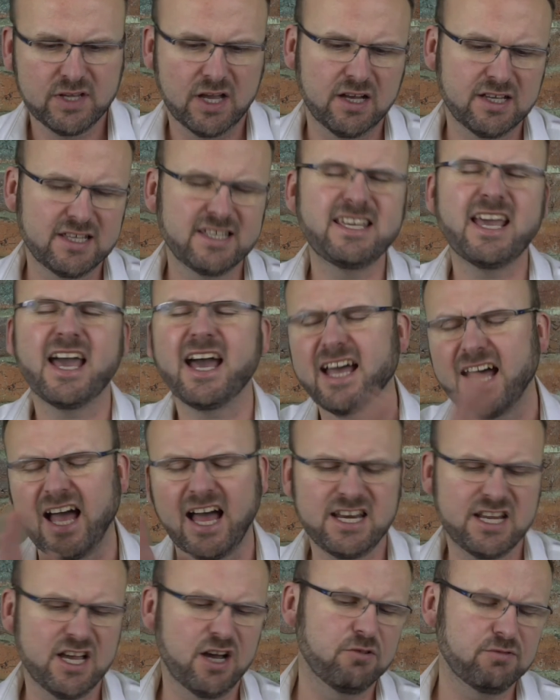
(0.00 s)
yeah, I
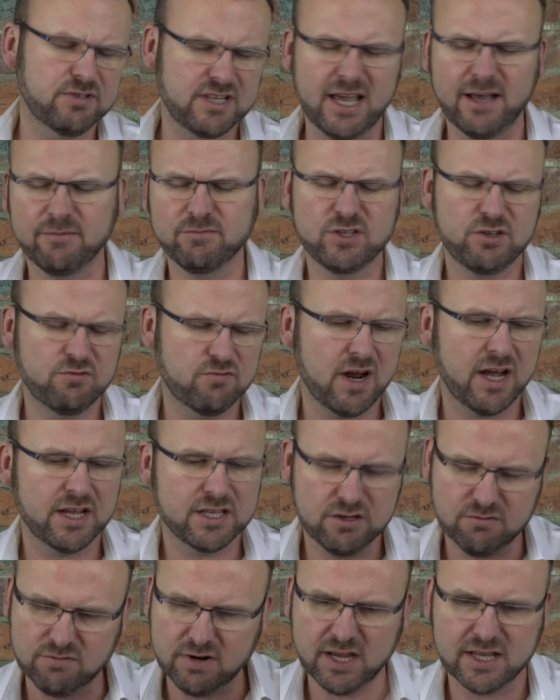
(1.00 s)
know, yeah, you're right,
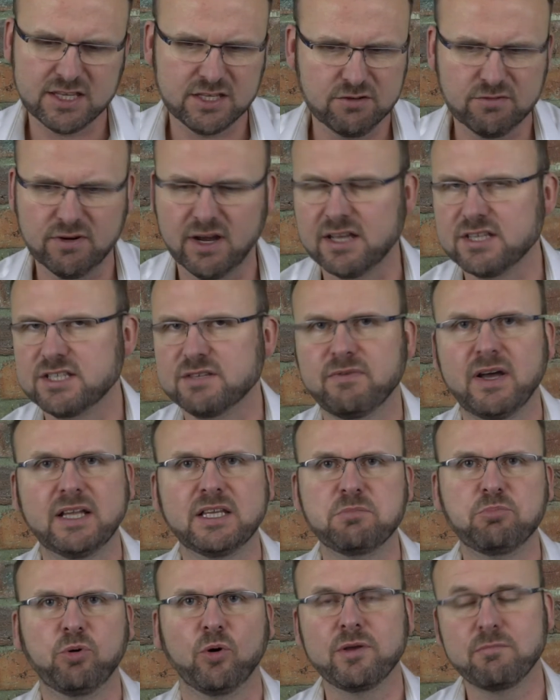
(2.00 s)
it's a
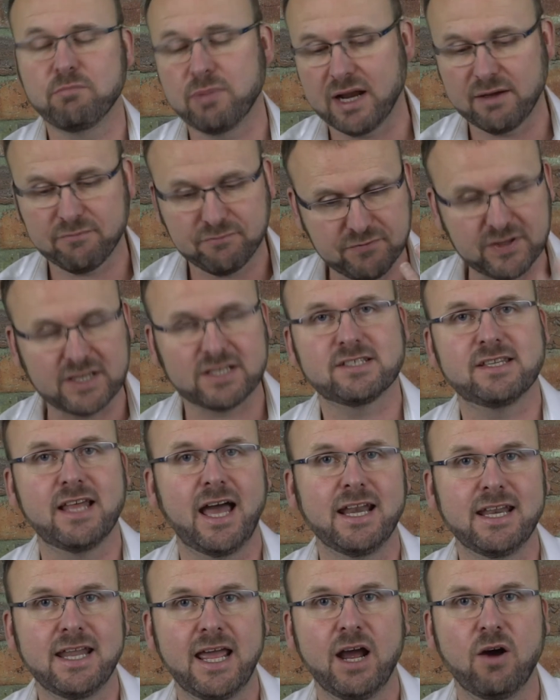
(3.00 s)
valid point, but I've fixed
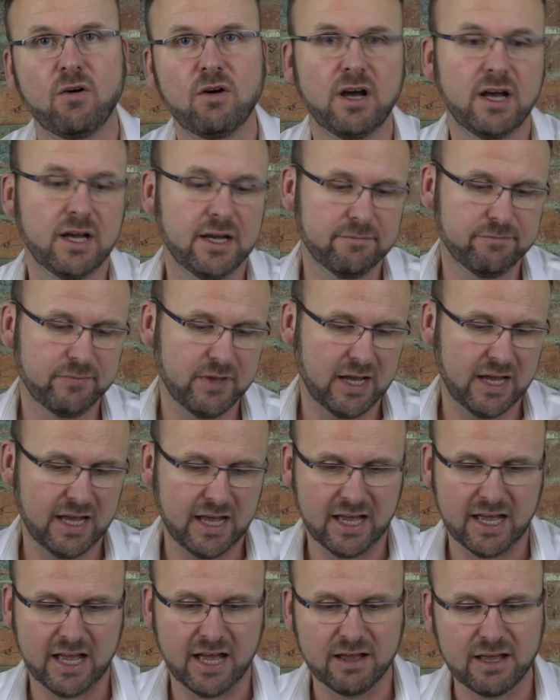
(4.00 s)
that now.
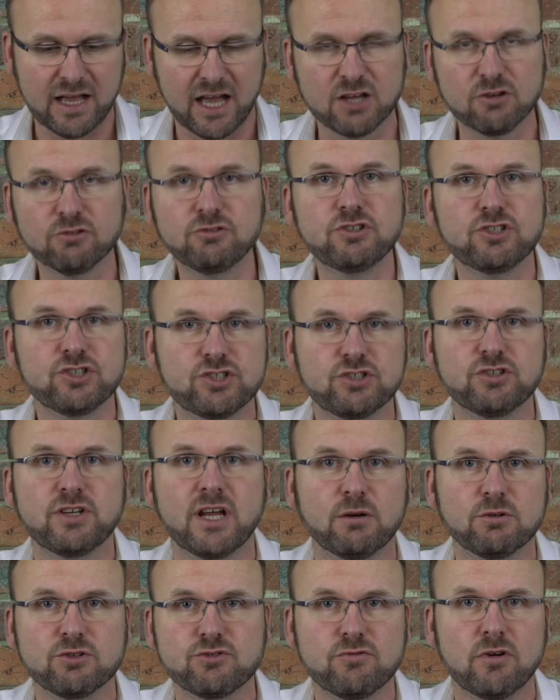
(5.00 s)
I understood I
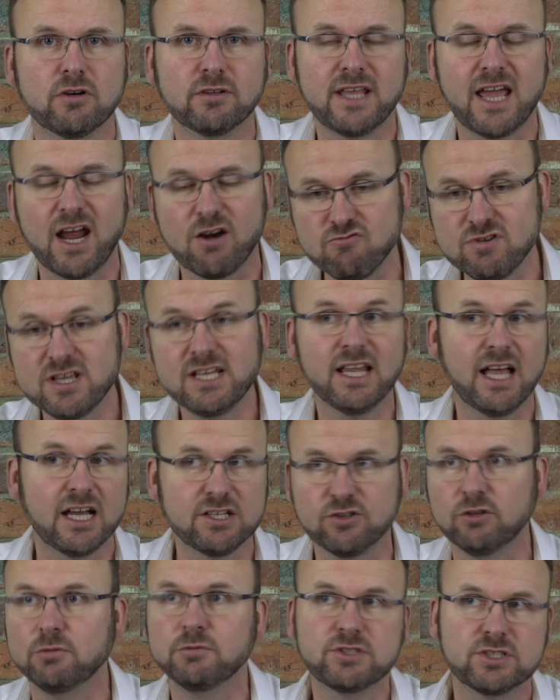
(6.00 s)
was wrong there. I realized
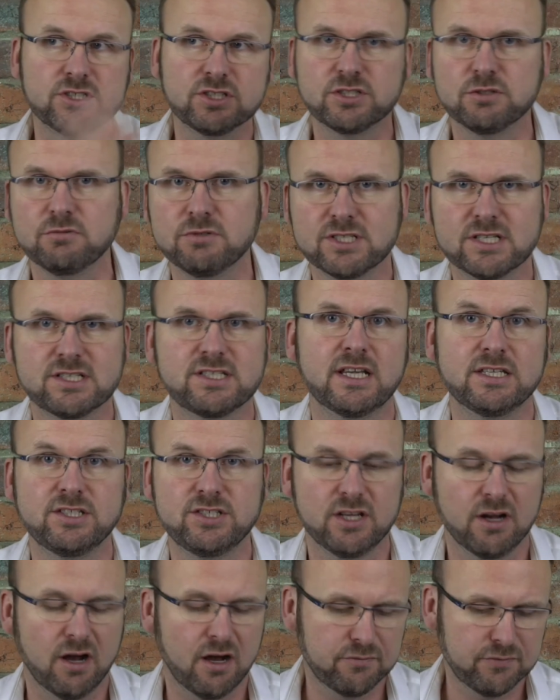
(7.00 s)
almost as soon as I sent
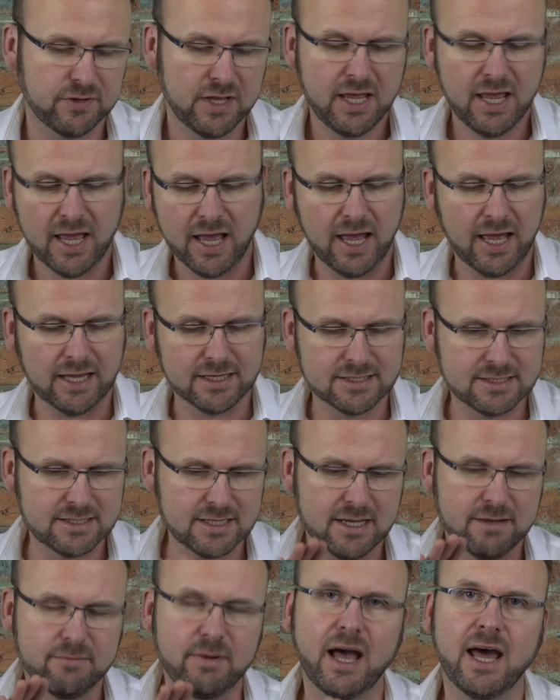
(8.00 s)
it off, and
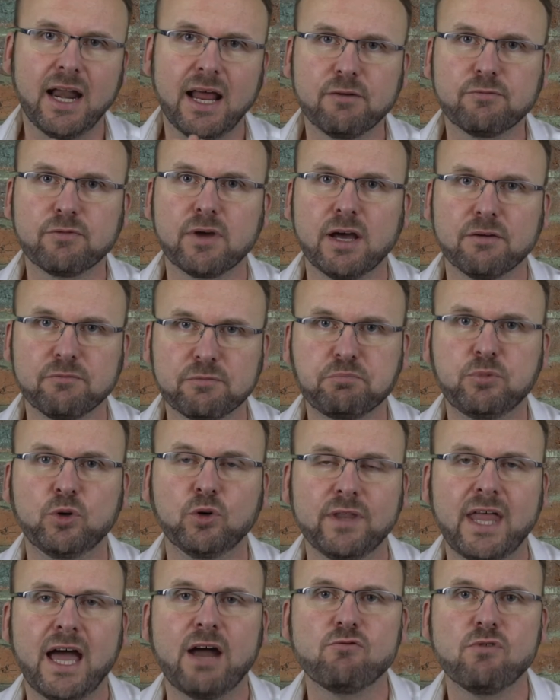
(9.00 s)
I've put
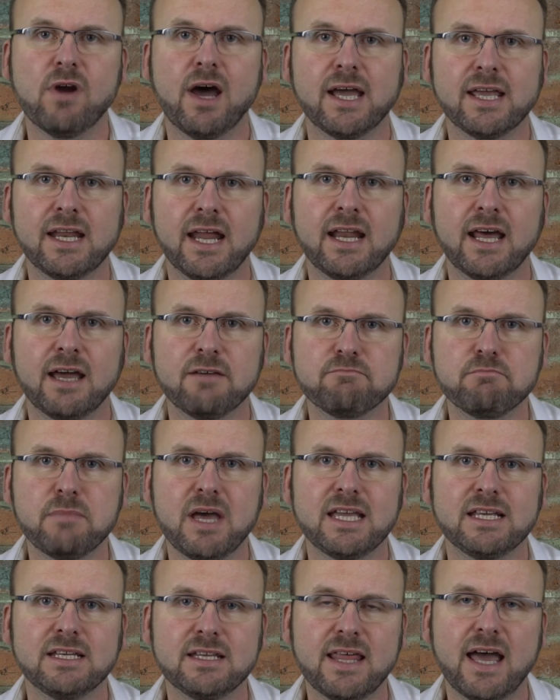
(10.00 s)
that right and I've
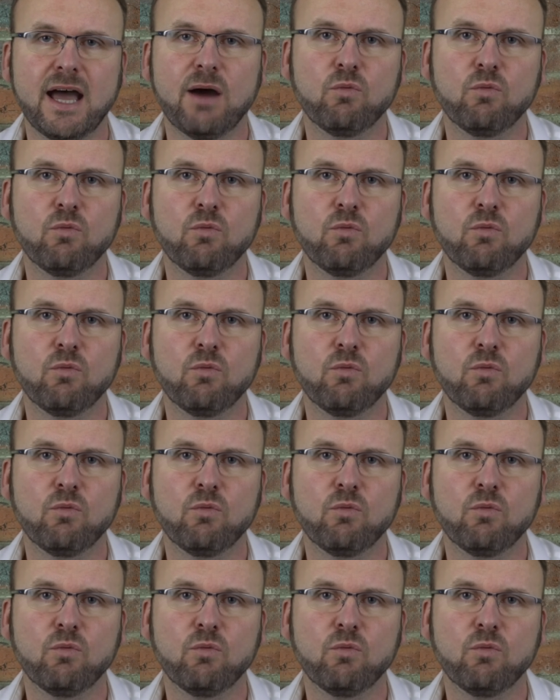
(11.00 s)
made that